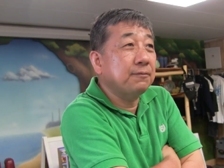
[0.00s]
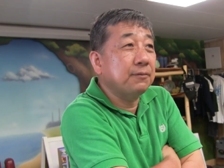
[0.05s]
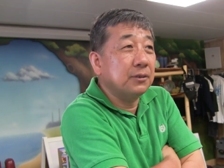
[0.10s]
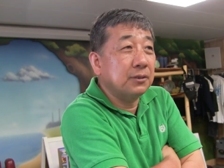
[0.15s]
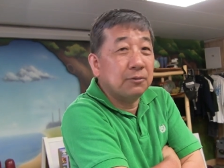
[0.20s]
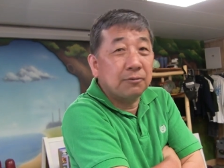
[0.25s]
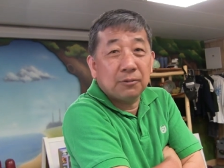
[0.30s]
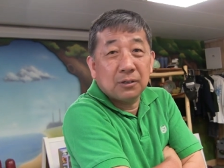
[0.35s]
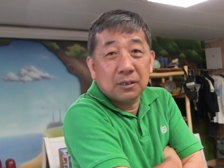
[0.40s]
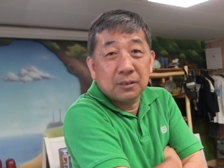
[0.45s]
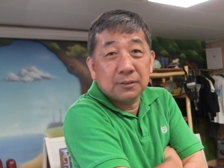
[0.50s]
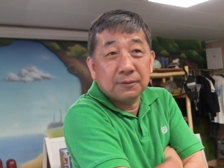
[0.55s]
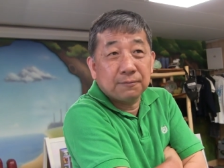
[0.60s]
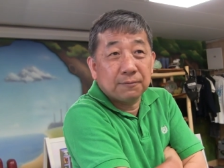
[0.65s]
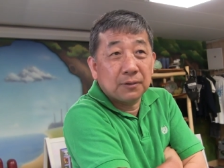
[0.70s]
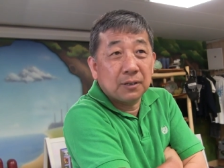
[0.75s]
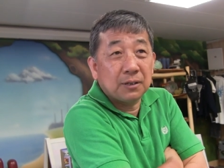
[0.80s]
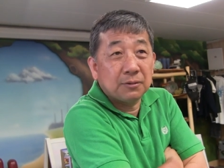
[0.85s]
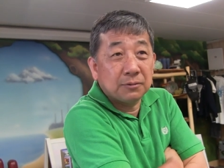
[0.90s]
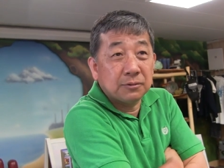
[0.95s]
for the
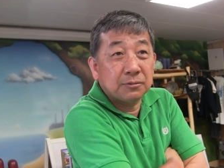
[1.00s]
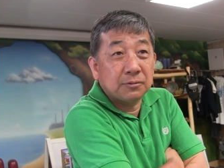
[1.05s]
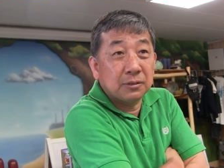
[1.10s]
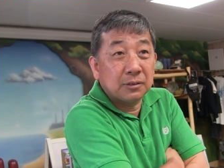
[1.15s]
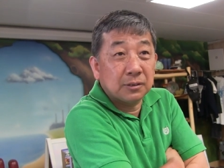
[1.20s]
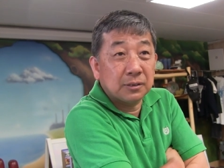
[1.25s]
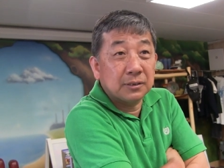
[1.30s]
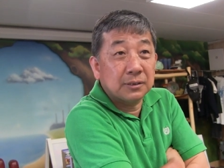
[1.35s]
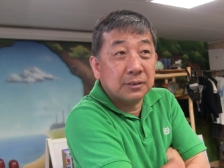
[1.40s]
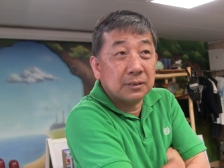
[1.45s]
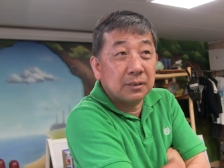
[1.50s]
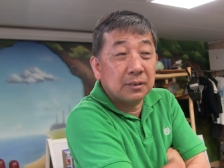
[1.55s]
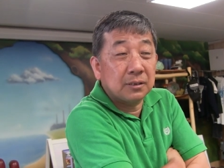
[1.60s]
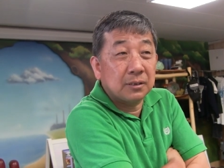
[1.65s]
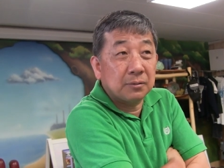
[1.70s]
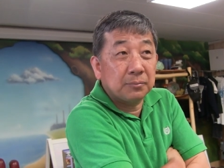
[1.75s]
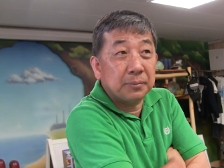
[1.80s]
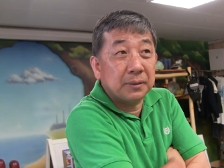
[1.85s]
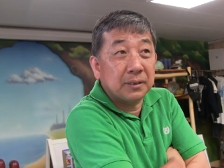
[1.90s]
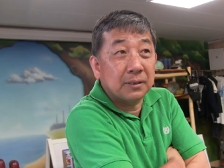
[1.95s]
wildflower walk is
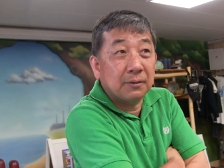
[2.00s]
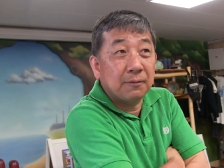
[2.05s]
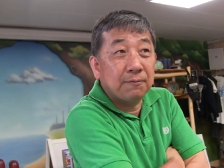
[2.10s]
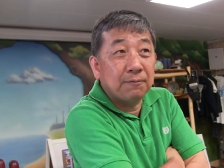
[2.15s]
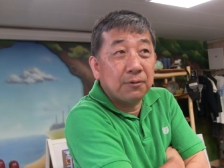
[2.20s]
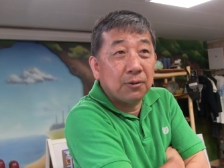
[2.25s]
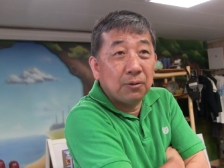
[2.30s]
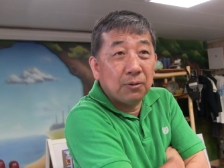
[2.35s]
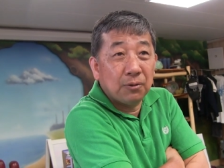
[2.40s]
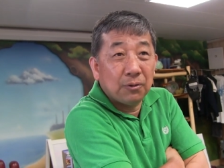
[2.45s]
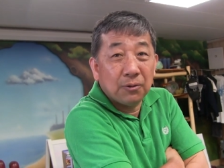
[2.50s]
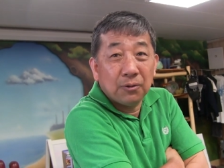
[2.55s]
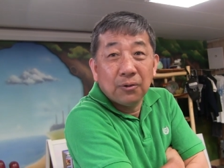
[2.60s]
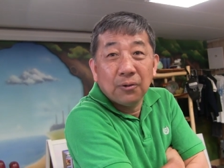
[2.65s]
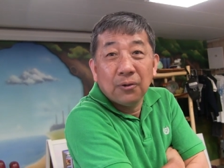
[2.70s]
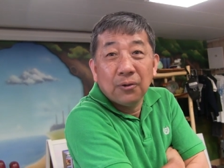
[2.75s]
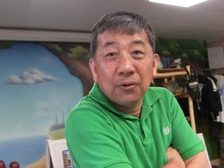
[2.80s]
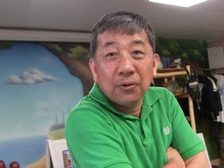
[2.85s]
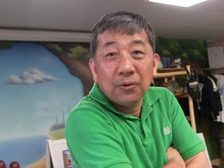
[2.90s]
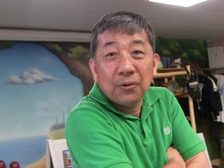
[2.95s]
gonna be the fall.
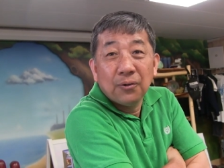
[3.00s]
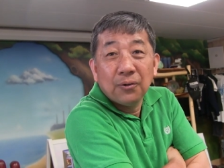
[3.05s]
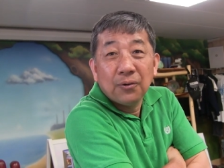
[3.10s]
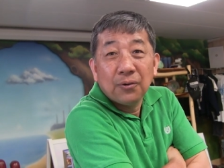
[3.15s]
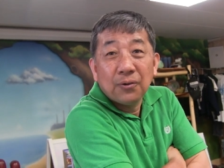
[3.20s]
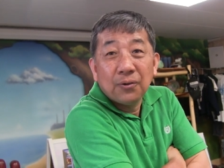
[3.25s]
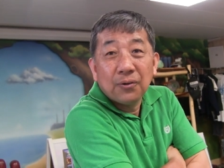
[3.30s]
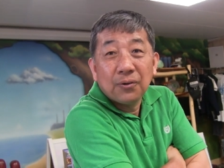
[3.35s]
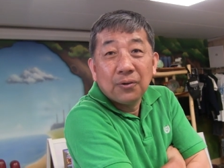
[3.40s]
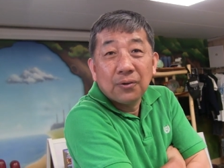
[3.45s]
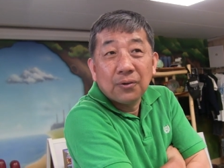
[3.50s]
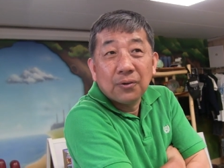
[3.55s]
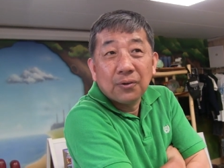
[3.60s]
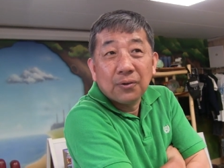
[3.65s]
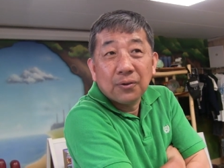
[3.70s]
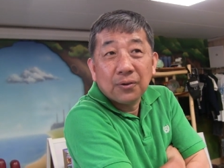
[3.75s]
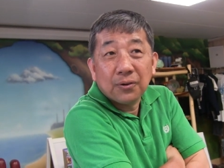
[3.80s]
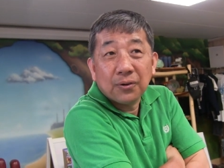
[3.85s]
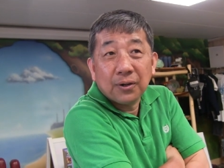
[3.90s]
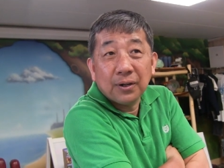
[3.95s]
Okay.
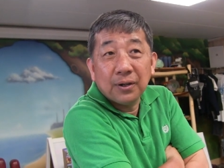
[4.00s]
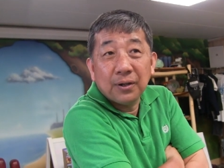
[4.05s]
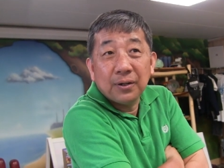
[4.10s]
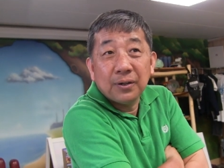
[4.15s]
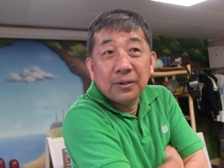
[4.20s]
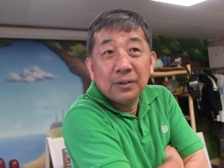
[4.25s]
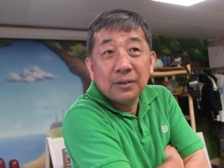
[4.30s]
Okay.